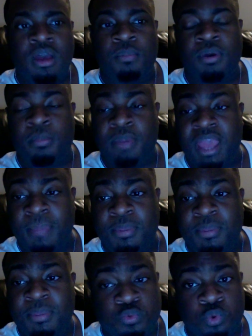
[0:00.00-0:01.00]
But baby,
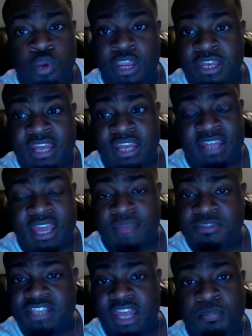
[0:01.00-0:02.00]
you was reading that damn
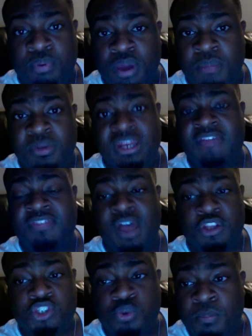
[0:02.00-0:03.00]
teleprompter, and I
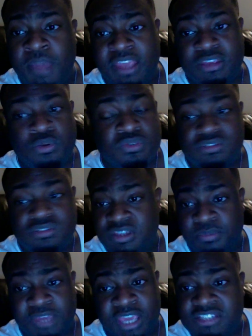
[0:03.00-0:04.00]
thought you were you
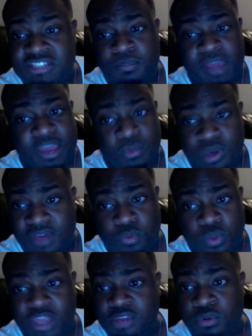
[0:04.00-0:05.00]
some kin to Mayweather the
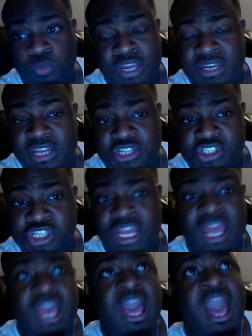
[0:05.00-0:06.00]
way you were reading that shit.
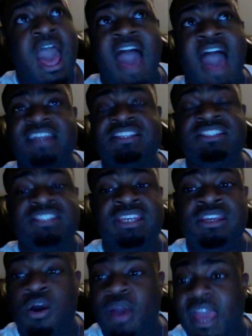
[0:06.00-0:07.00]
I can see
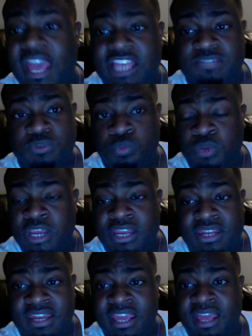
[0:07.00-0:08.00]
your ass was reading
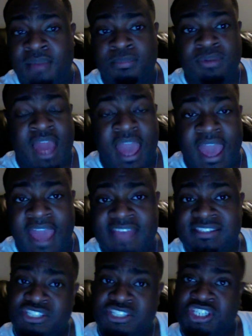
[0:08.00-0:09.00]
the damn
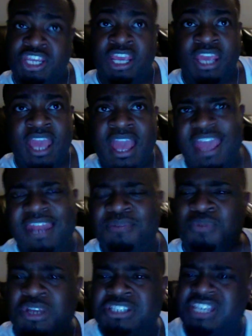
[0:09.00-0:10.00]
lines and shit, and it
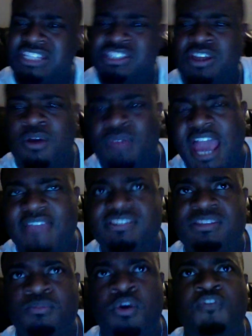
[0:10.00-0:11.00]
was just no life.
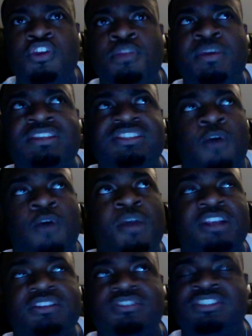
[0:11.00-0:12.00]
Sommore for you to be so
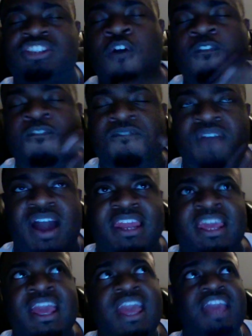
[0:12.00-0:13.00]
much so
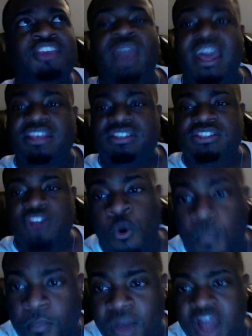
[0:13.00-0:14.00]
funny, you had
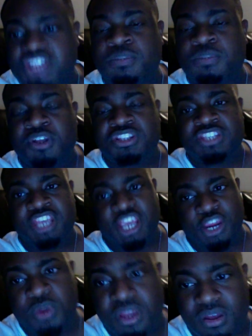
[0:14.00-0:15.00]
so much
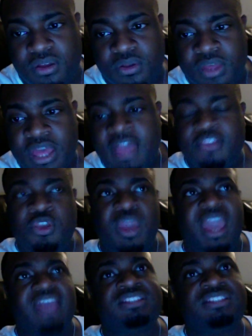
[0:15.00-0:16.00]
material. You
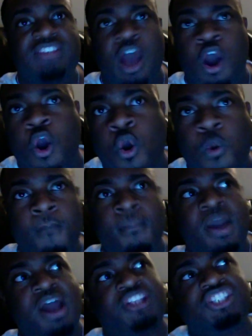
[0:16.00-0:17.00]
had so
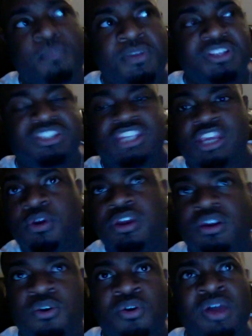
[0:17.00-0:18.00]
much
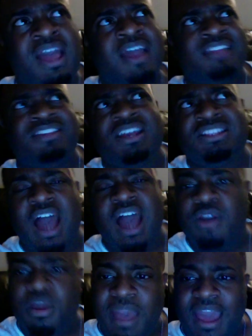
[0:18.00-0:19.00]
material to
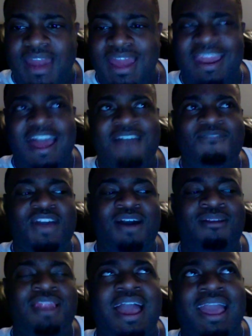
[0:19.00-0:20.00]
talk about, and I
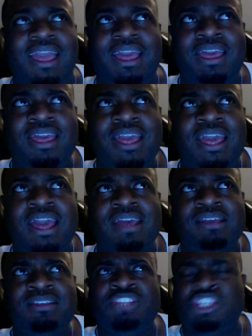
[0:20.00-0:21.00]
felt like
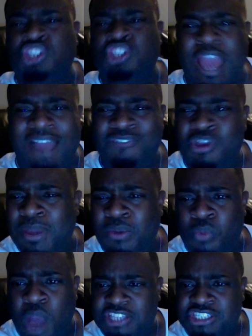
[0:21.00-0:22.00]
have you
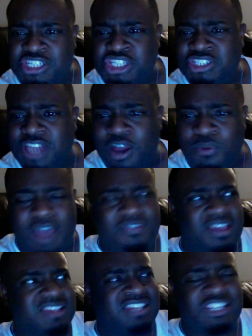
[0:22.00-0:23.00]
been watching the show? Have
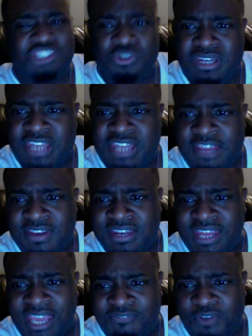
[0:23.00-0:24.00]
they sent you the
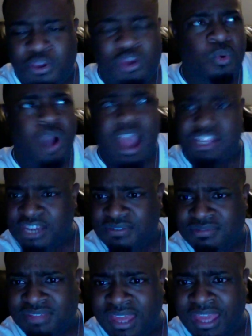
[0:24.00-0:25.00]
DVD for you to watch
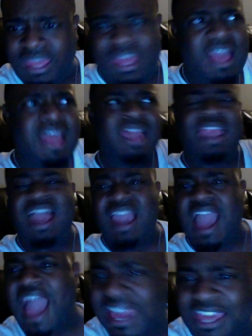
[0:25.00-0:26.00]
everything? Like,
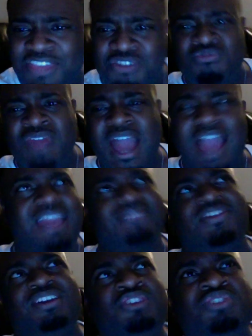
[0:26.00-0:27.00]
how can you
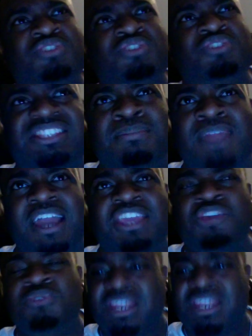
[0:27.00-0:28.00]
not? You just seem like
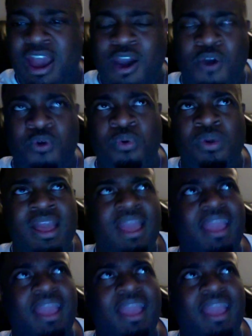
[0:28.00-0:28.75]
you didn't know.